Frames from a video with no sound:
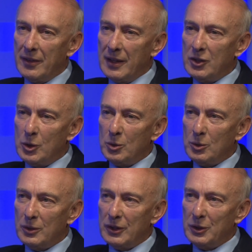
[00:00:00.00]
then
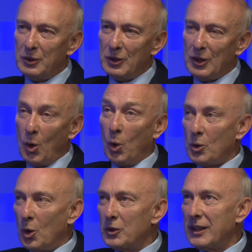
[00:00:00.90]
you
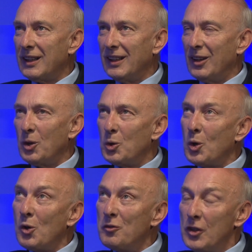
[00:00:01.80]

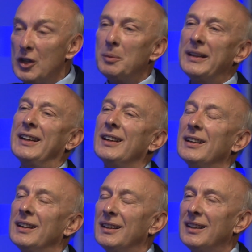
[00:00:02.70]
verbally
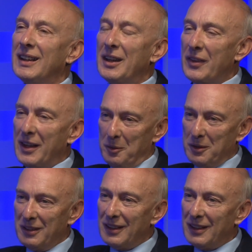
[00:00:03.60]
declare that